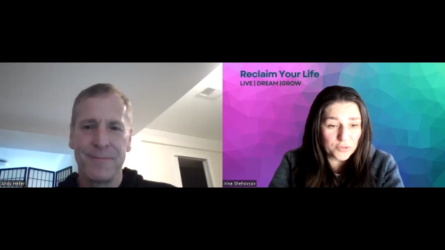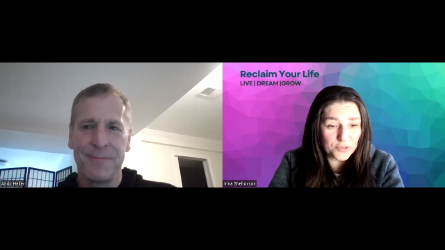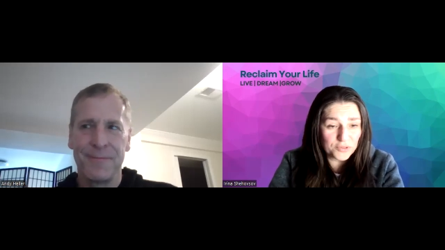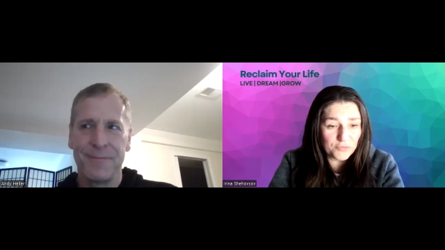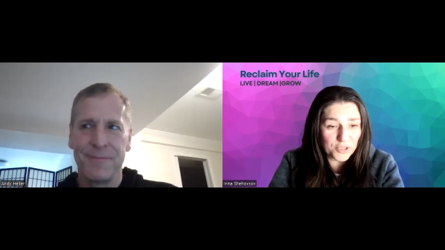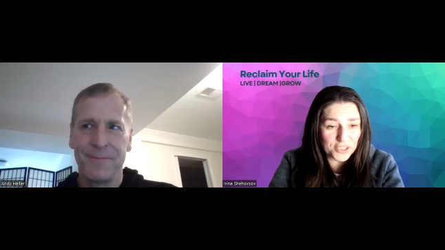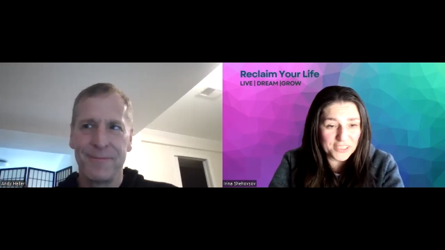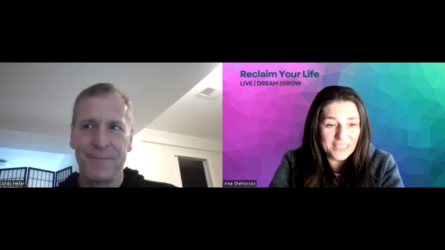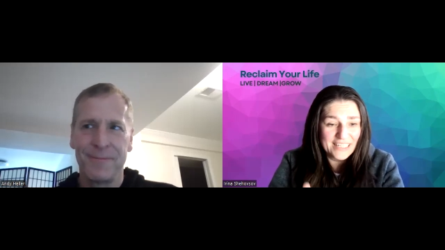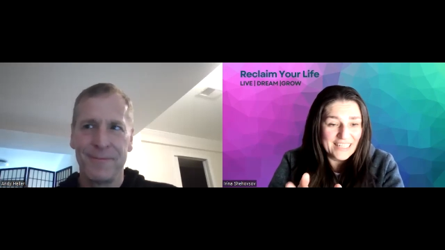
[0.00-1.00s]
Speaker 1: His
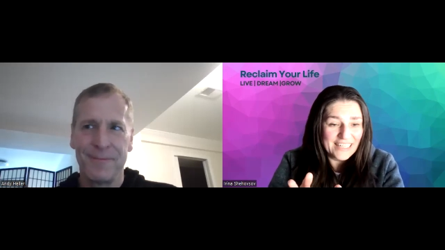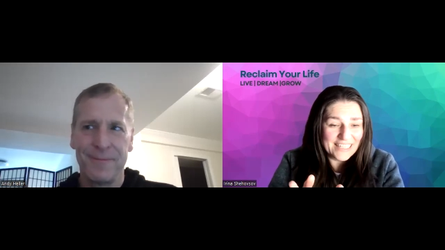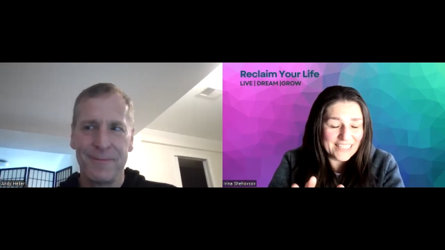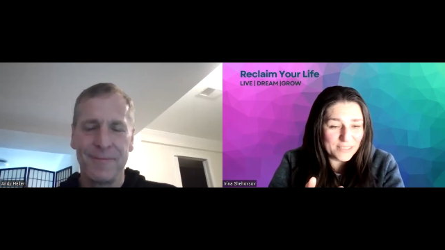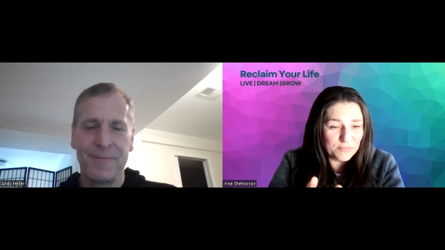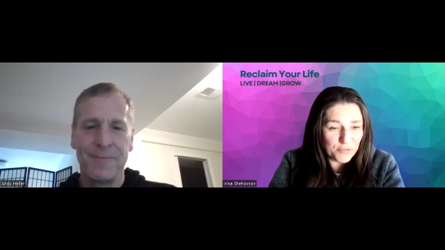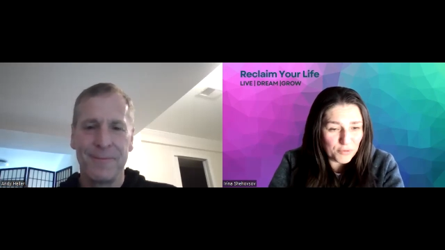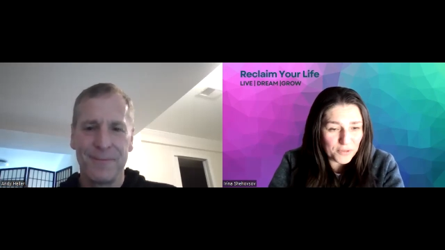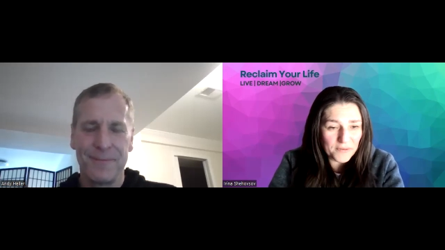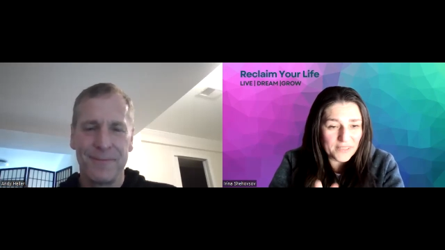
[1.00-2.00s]
book, Take the High
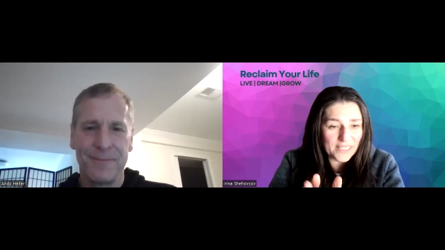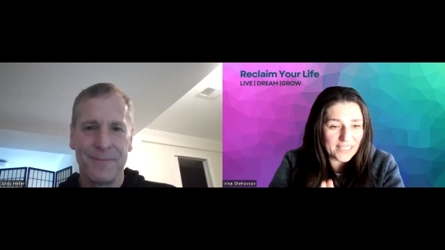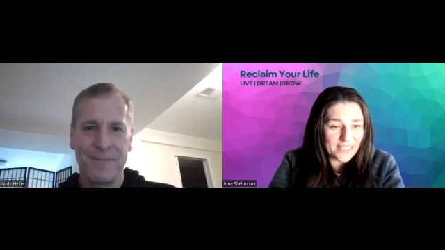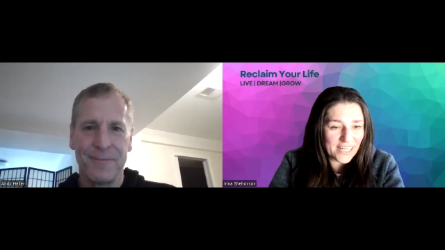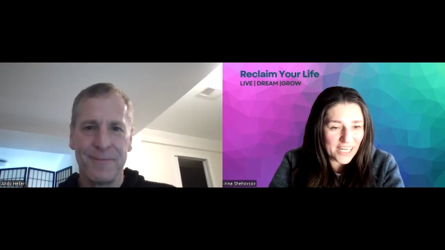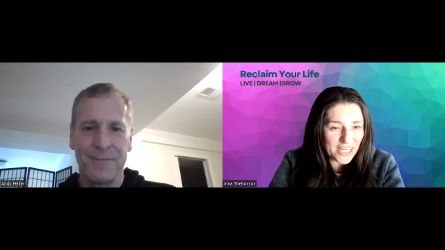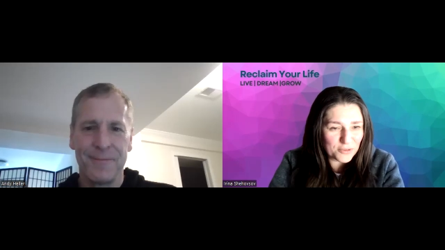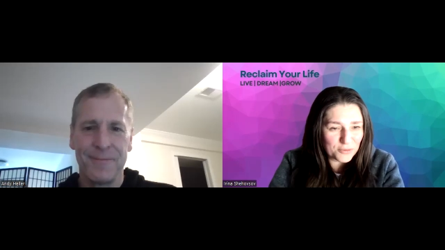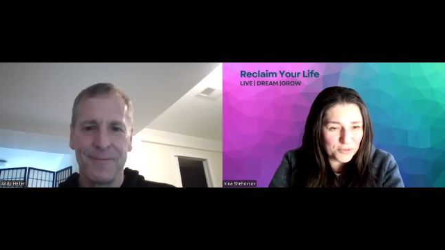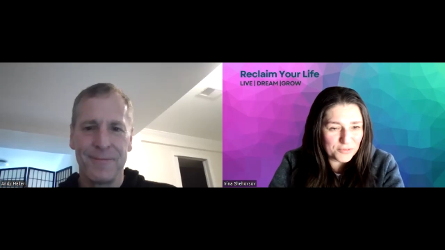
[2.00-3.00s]
Road Divorce, Divorce
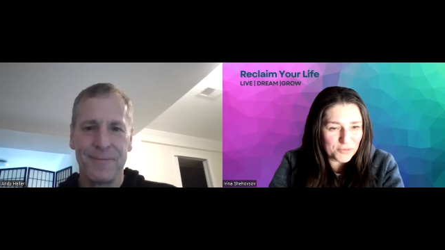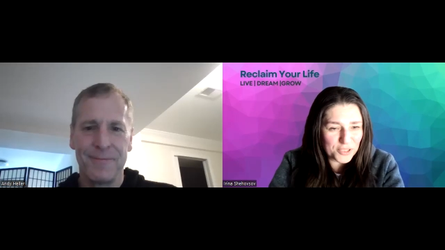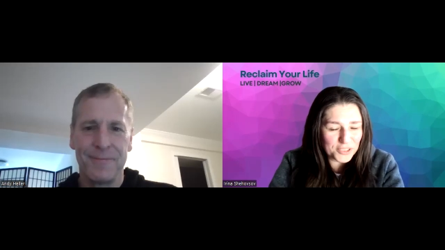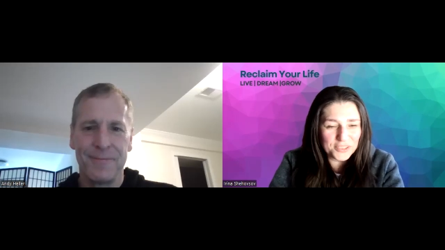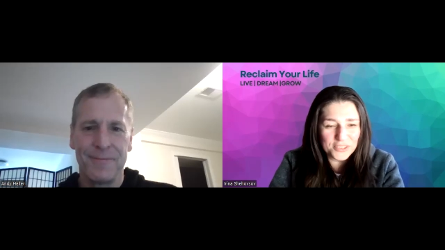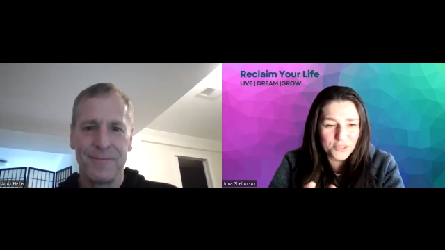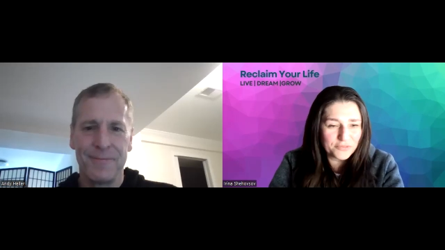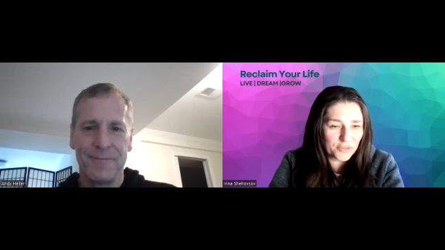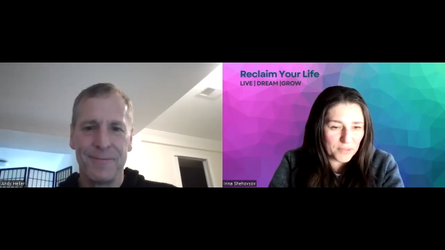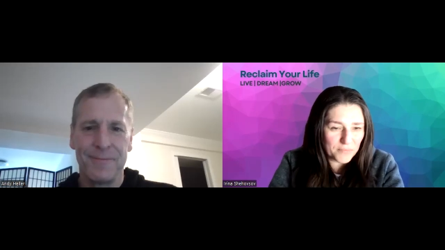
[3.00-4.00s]
for Compassion for
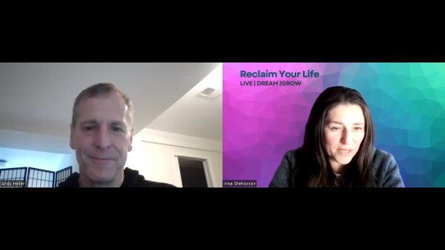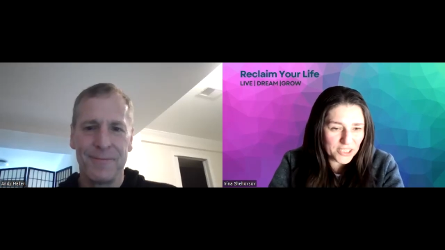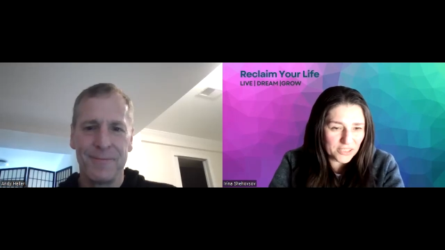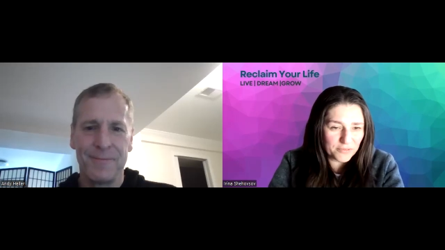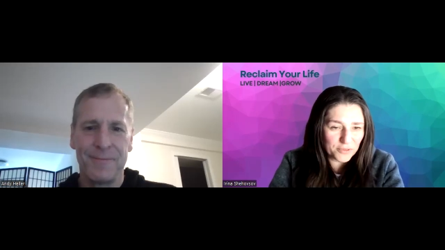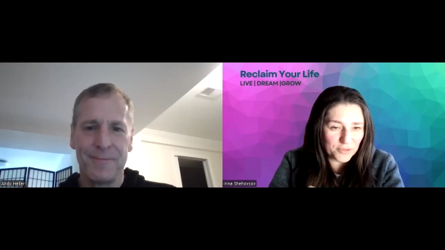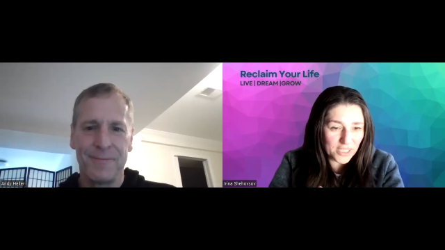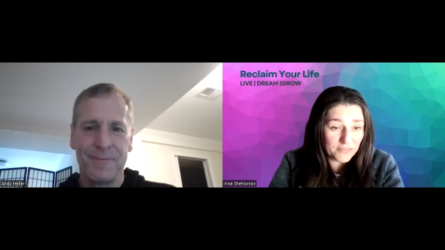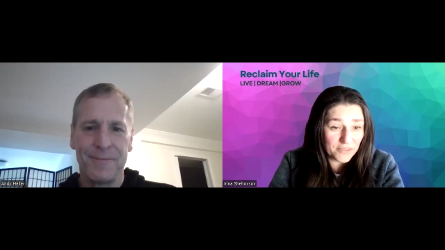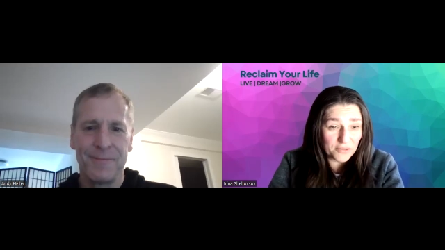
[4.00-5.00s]
Yourself and Your Family,
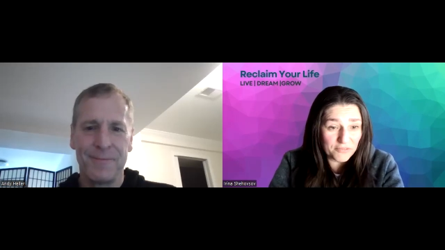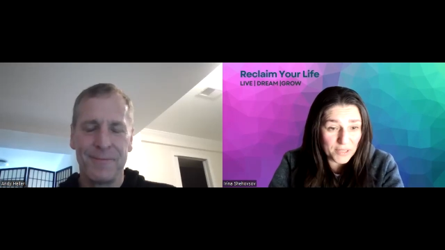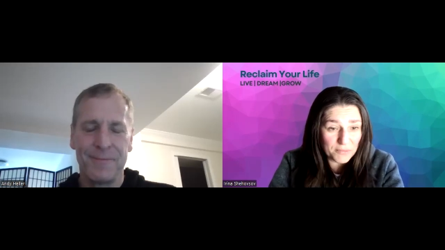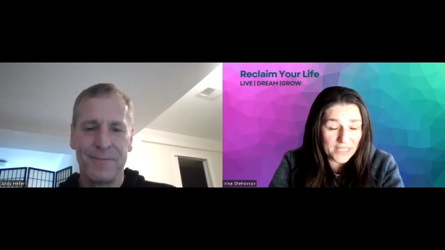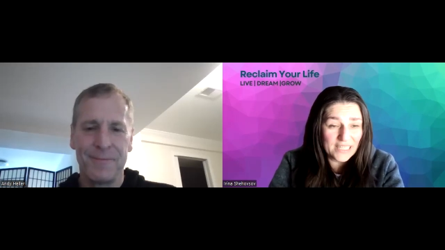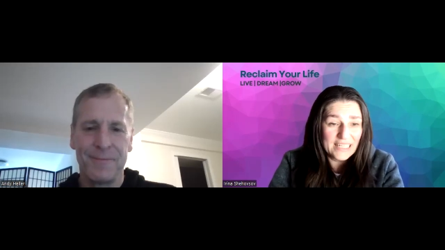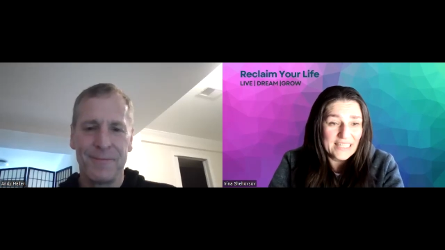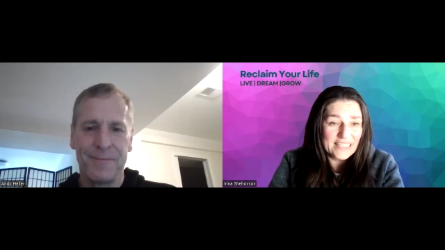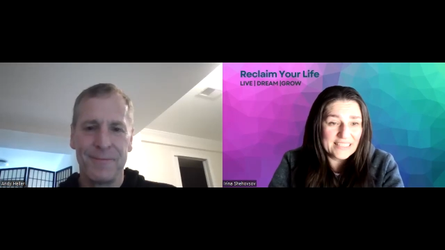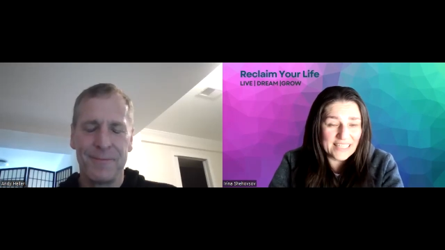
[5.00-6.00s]
is, has an
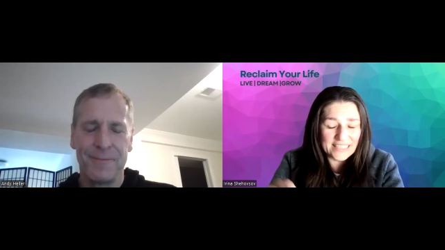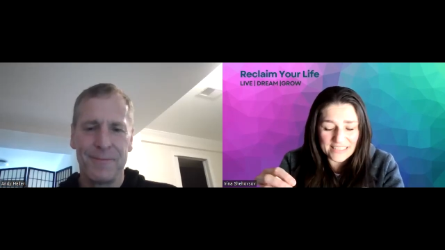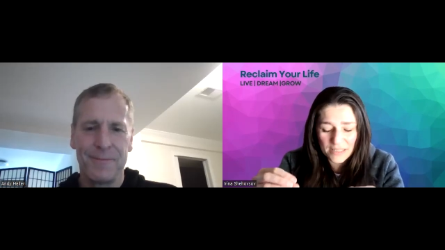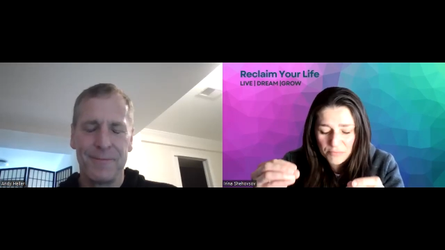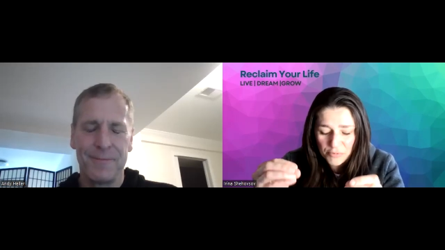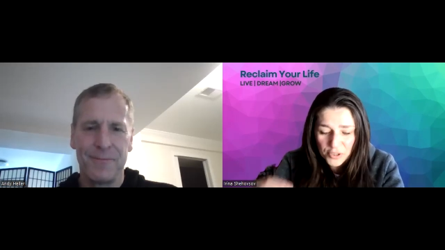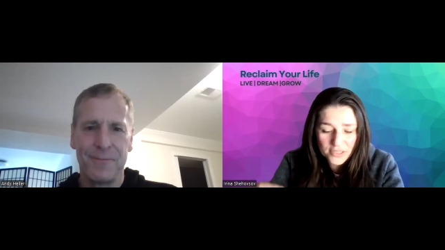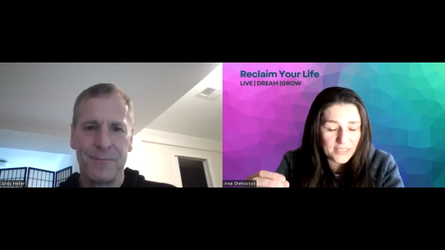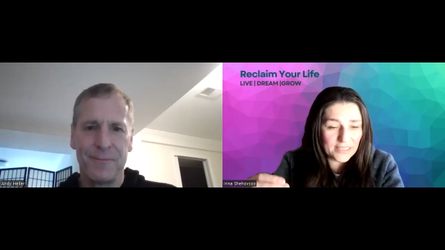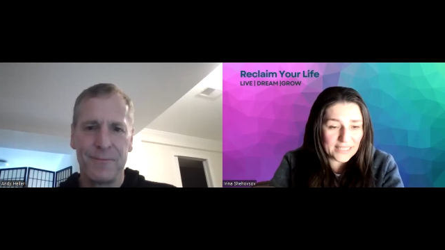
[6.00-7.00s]
important testament that
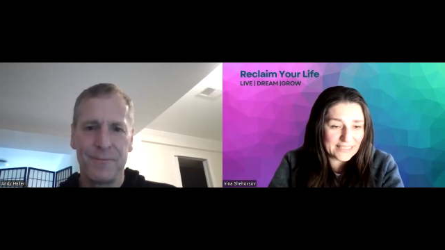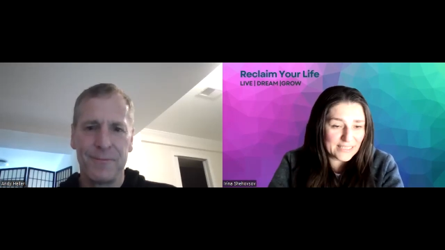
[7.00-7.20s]
kind of